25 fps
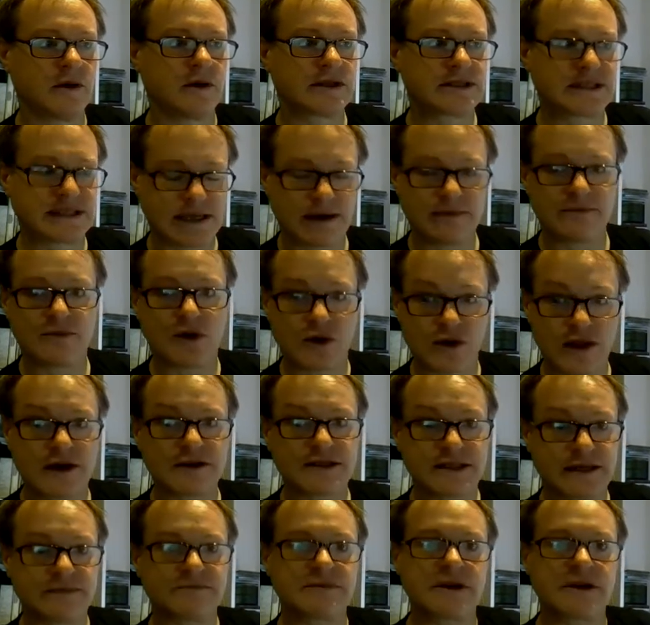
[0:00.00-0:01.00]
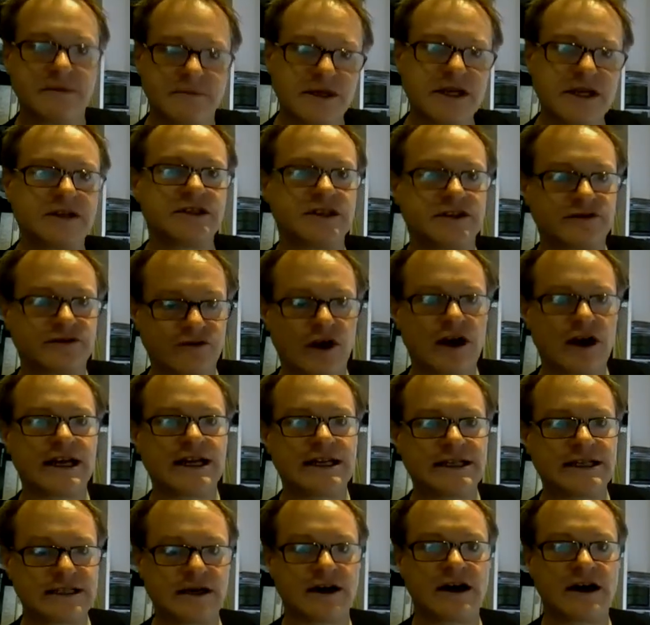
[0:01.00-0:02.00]
although some computers write
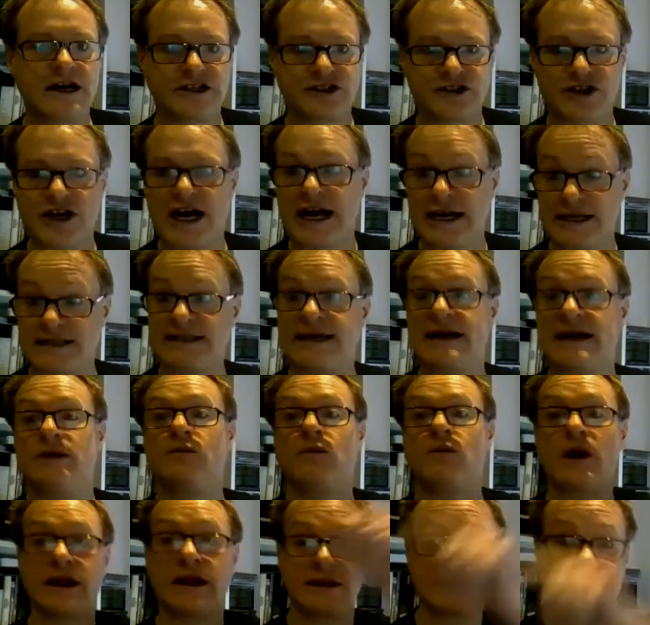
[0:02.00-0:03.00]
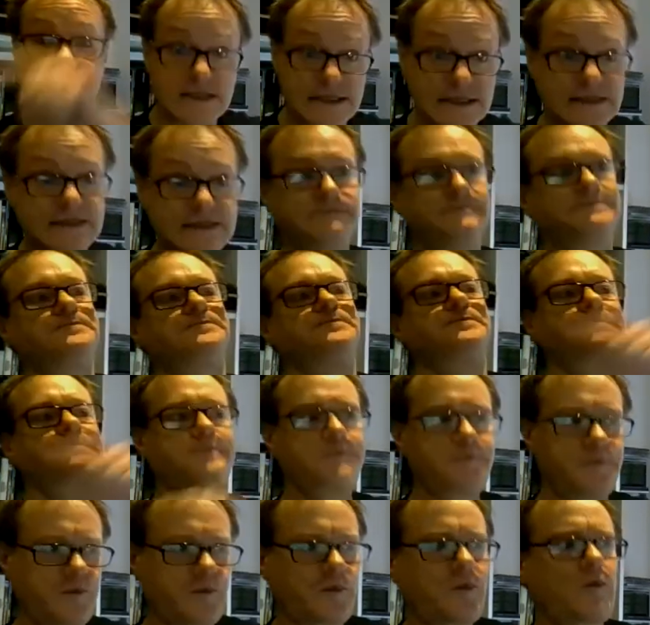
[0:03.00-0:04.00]
entire tracks at once
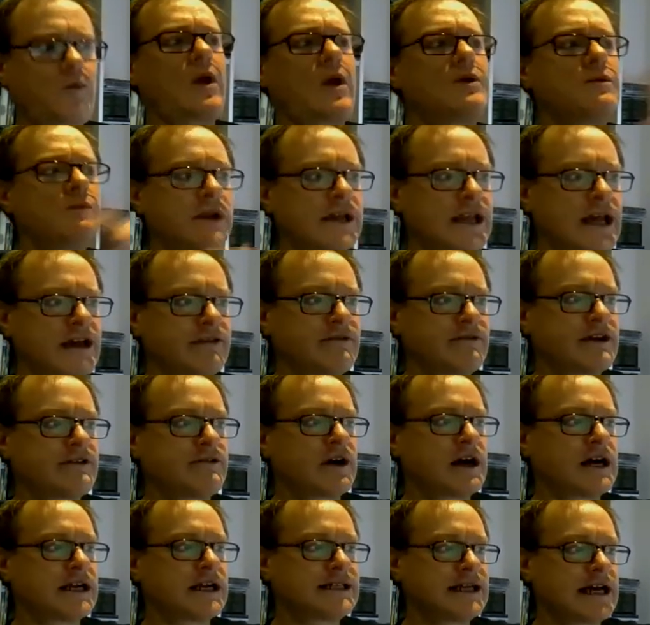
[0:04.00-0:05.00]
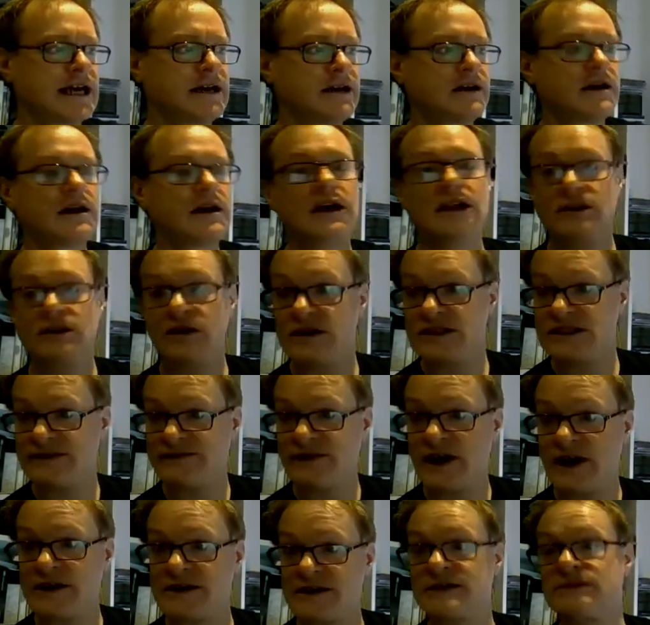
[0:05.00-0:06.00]
when they rewrite it, lots of
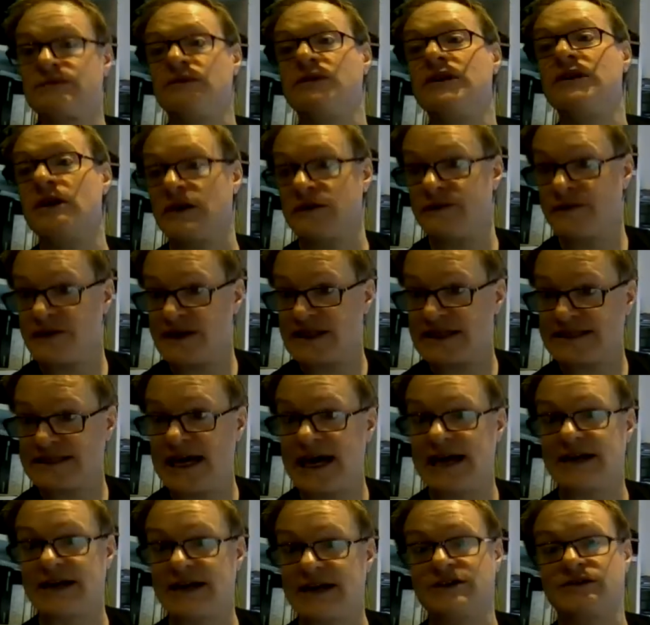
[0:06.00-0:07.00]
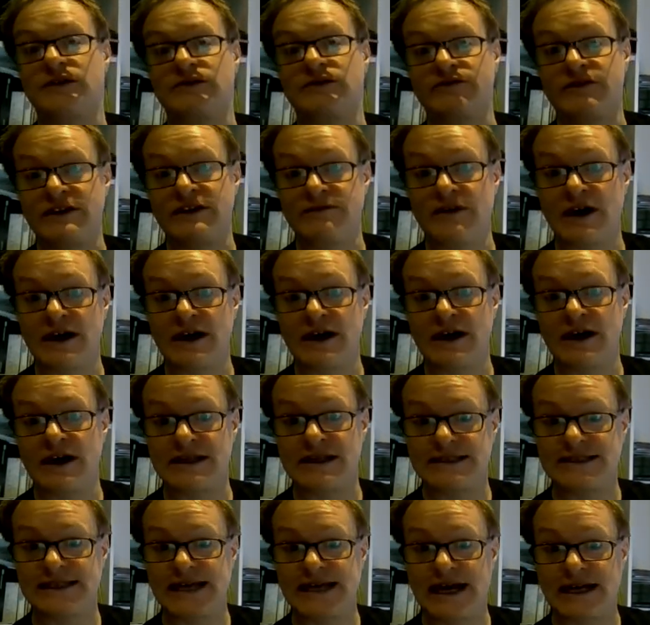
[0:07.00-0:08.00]
others will look for the sector and rewrite
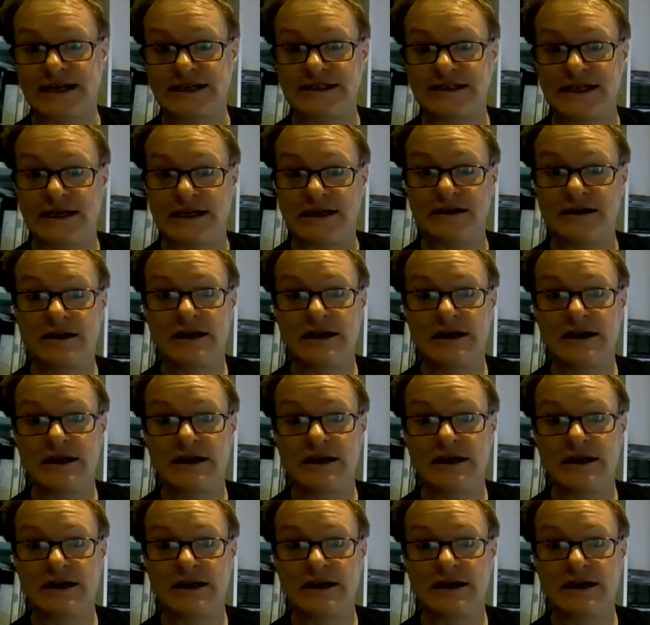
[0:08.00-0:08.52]
the sector.